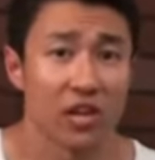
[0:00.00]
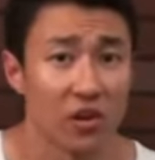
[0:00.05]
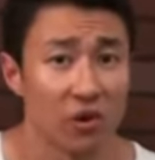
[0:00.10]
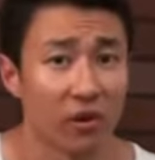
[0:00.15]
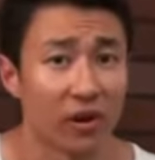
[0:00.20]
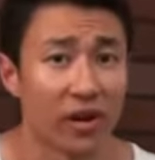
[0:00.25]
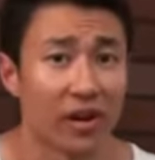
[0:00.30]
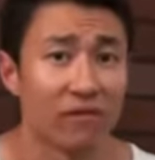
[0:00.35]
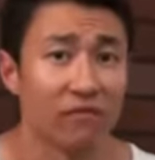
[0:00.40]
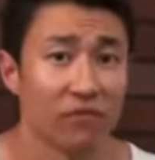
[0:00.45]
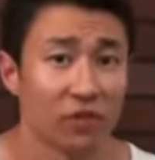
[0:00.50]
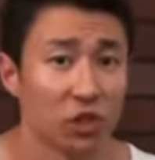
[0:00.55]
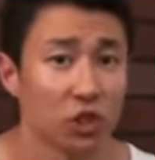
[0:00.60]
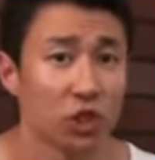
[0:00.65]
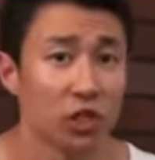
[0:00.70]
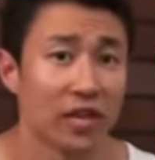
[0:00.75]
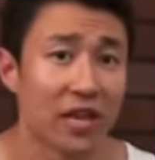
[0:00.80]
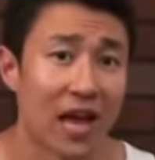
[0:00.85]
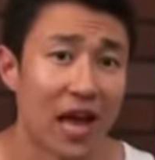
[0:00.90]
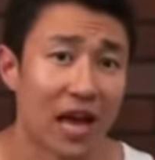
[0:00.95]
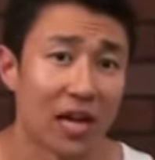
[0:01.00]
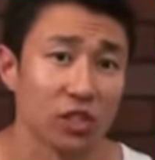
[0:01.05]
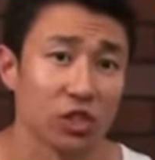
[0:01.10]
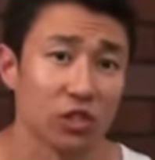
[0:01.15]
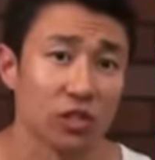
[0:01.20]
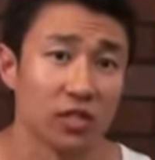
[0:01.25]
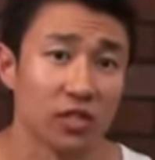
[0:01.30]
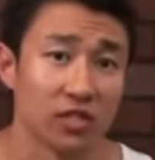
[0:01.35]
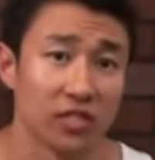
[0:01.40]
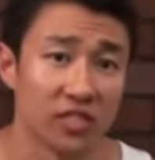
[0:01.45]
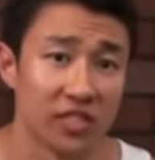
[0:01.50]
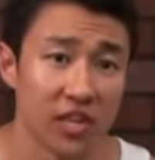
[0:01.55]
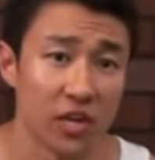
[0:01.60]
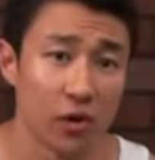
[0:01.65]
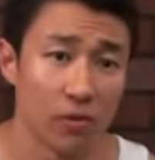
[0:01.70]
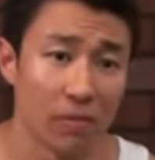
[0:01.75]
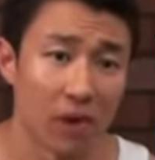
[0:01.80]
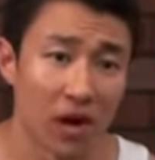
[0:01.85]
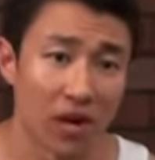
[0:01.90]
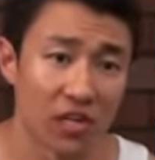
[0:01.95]
You're going to visually actually see
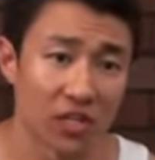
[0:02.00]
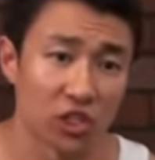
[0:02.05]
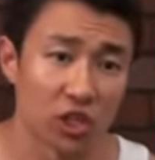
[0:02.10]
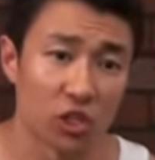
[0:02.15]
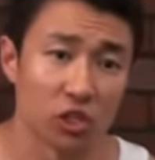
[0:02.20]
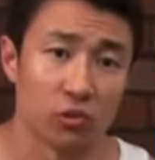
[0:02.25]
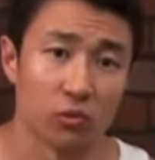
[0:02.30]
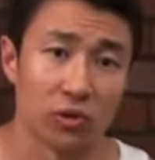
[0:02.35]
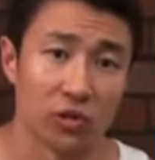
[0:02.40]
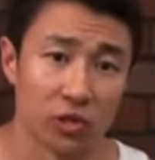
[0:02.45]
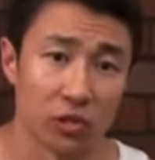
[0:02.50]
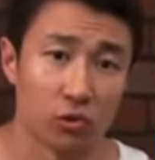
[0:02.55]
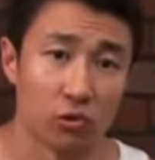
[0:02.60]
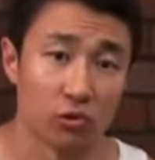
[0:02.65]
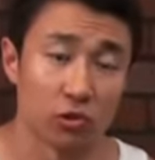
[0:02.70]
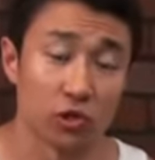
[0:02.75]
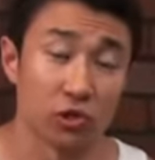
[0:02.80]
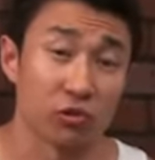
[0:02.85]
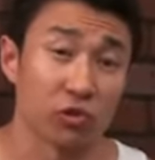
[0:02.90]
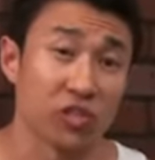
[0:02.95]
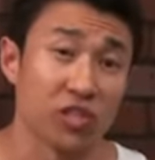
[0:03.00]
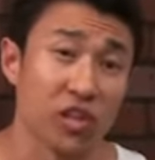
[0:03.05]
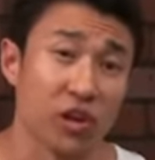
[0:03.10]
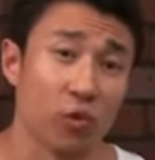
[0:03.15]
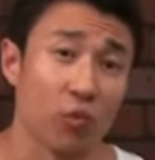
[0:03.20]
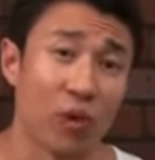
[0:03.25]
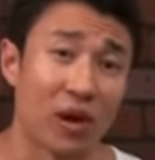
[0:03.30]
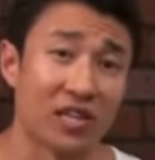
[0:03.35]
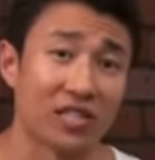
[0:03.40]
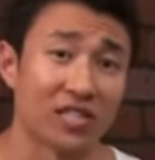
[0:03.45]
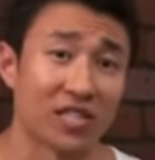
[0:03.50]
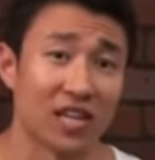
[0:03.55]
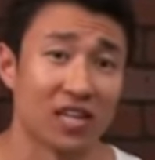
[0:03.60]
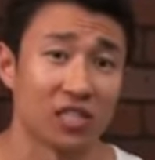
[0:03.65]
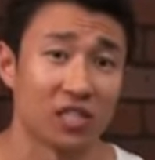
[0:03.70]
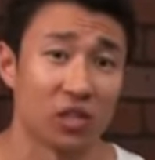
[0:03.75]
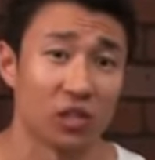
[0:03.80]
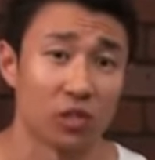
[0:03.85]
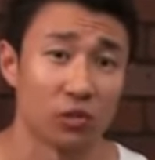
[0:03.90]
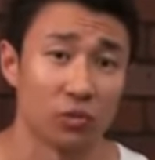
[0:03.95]
your body start to reduce. You'll see your
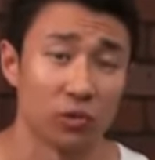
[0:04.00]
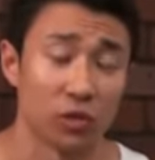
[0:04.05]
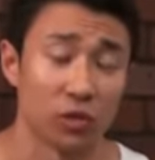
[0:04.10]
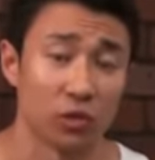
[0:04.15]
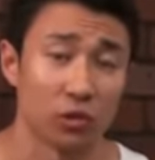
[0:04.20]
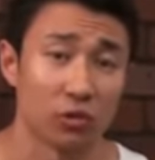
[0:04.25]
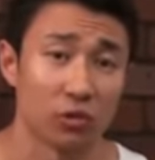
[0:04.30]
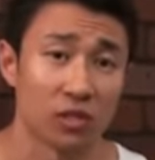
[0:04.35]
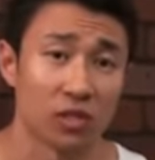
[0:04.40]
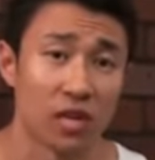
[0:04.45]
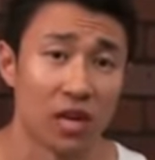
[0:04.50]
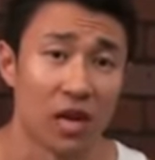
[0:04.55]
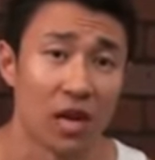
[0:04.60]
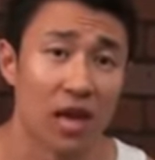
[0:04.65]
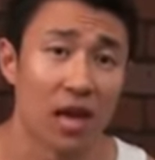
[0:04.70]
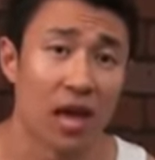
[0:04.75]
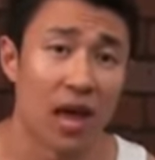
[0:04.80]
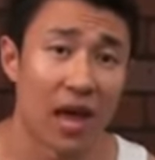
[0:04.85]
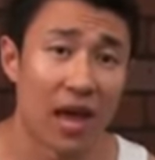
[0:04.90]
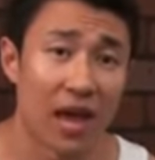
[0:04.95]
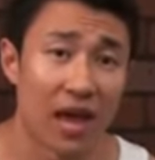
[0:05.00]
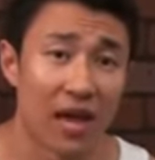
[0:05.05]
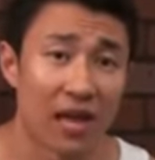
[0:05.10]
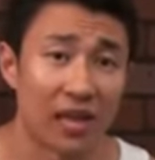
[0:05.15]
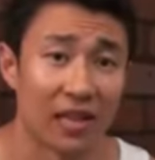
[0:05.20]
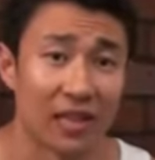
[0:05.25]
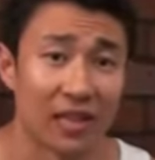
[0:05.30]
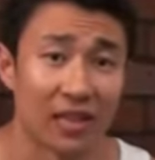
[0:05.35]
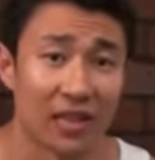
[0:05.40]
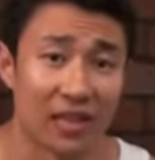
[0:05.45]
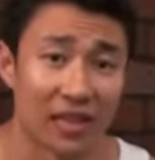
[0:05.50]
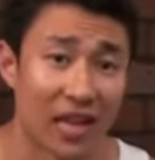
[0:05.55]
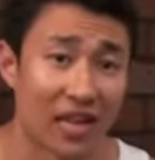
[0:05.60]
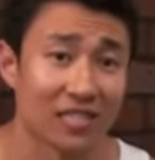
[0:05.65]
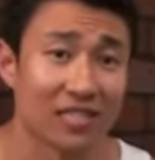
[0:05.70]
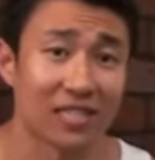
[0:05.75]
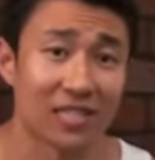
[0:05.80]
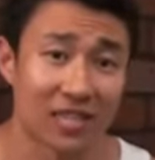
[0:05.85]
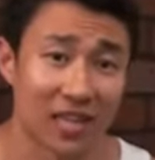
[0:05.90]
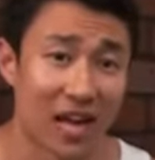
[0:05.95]
waistline start to reduce, and
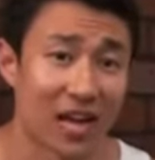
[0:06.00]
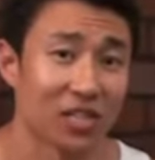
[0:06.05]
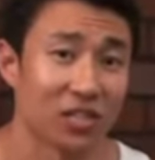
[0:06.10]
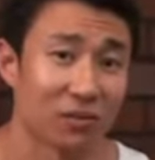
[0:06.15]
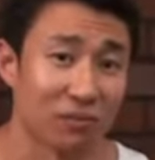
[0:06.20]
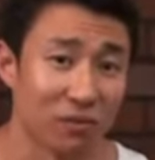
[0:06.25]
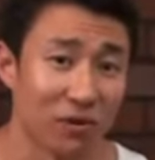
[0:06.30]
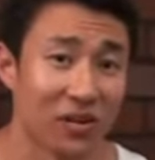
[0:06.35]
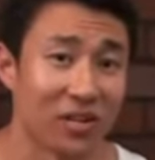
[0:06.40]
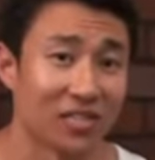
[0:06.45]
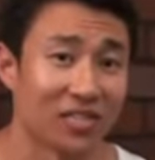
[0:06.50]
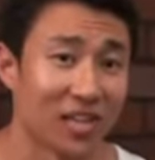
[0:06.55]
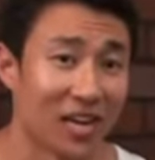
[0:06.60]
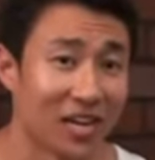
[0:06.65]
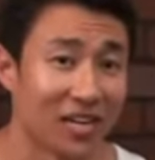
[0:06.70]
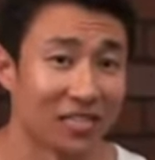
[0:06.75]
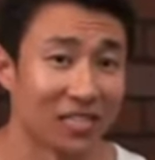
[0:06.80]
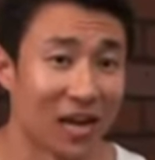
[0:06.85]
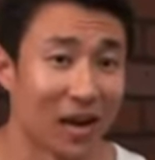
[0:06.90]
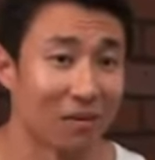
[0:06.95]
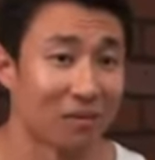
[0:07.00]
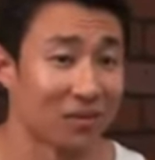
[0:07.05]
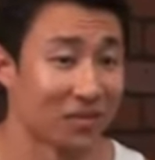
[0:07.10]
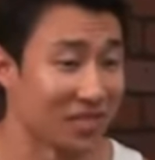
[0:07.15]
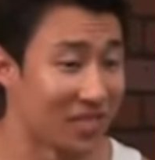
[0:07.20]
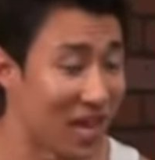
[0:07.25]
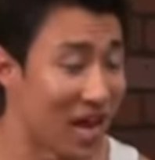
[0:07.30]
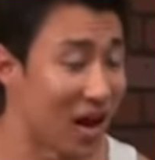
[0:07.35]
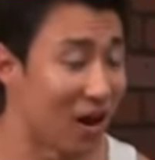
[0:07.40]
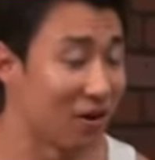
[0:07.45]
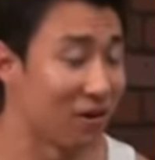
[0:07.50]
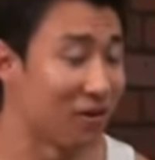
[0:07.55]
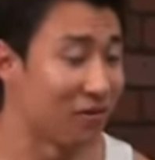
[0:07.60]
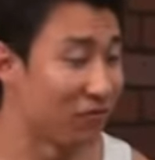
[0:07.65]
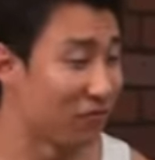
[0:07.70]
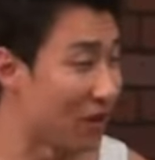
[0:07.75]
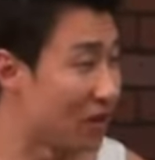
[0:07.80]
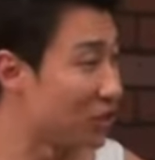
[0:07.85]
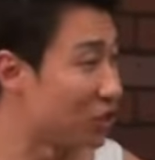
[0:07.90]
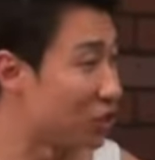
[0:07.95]
that's actually a pretty exciting time because now
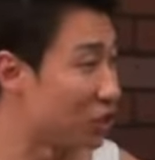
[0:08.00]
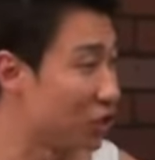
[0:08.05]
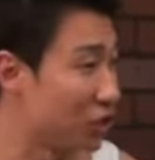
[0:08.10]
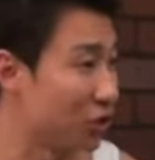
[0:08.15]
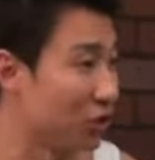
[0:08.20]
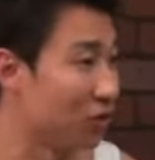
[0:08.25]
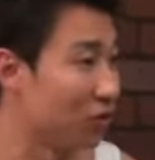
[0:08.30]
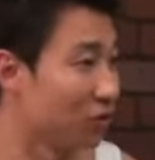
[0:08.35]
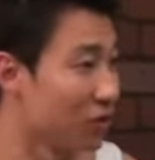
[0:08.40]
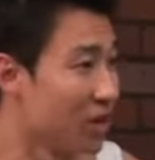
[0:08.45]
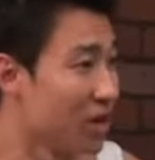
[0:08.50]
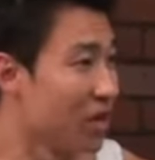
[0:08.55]
in phase 2,